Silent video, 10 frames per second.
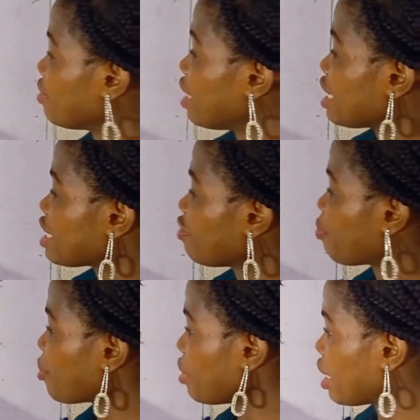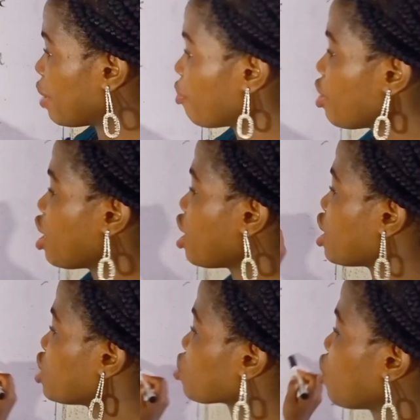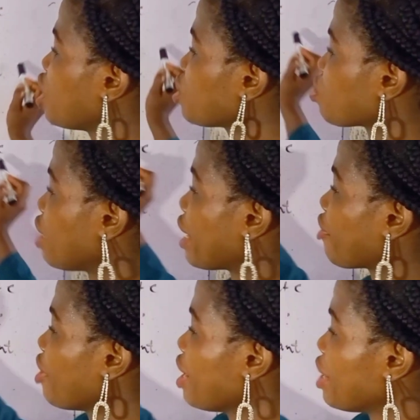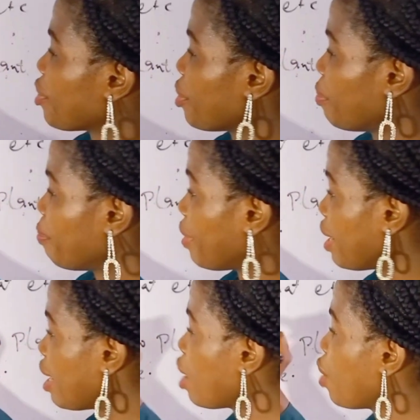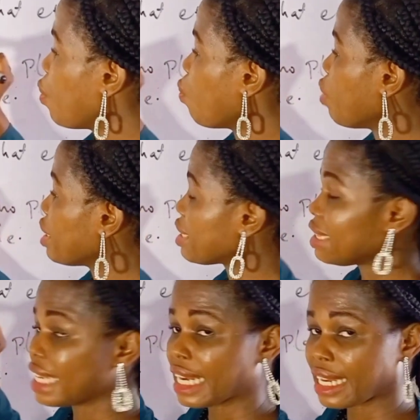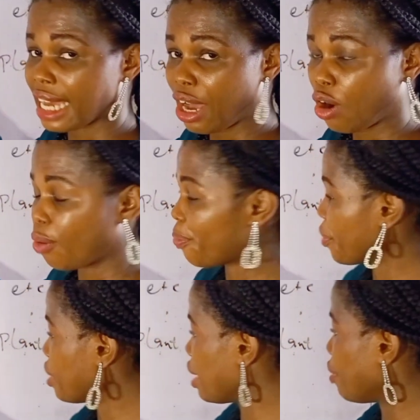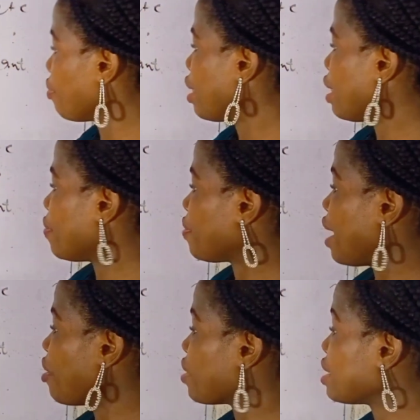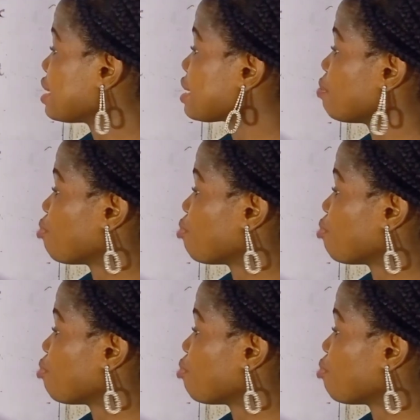the relative pronoun is going to agree in number with the noun or pronoun that is